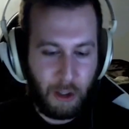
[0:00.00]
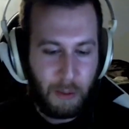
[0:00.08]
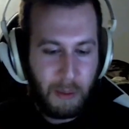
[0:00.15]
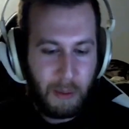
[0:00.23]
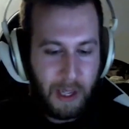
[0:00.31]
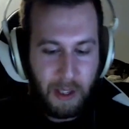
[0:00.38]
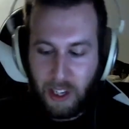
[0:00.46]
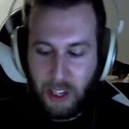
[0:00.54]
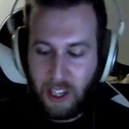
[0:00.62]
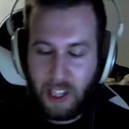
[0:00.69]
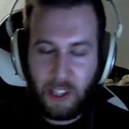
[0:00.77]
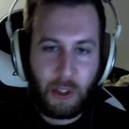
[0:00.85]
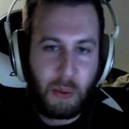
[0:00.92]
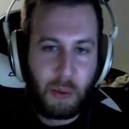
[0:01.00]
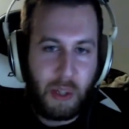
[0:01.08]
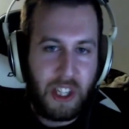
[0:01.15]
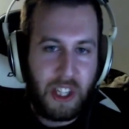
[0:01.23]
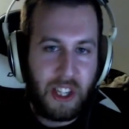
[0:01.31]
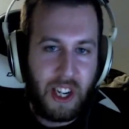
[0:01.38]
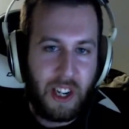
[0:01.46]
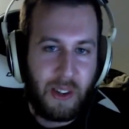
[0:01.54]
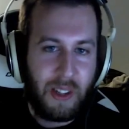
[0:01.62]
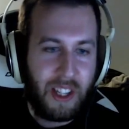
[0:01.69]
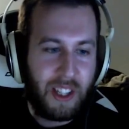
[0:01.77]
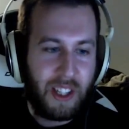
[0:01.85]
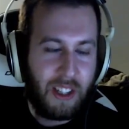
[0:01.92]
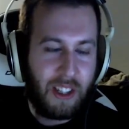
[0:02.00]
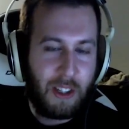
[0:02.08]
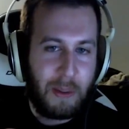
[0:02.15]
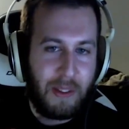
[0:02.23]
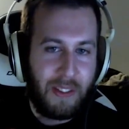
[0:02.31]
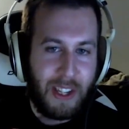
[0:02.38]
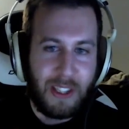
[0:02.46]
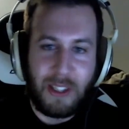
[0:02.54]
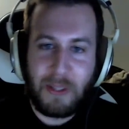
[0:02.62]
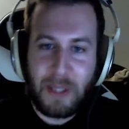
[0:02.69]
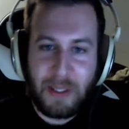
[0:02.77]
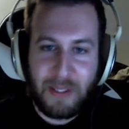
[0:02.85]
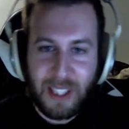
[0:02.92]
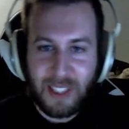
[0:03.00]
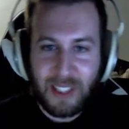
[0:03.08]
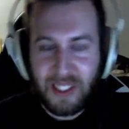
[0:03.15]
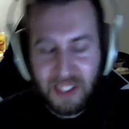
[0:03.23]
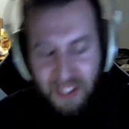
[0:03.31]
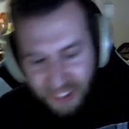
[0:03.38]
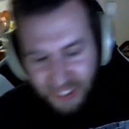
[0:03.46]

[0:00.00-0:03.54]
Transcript: my handle's wood now, and I get a little bit faster reflexes.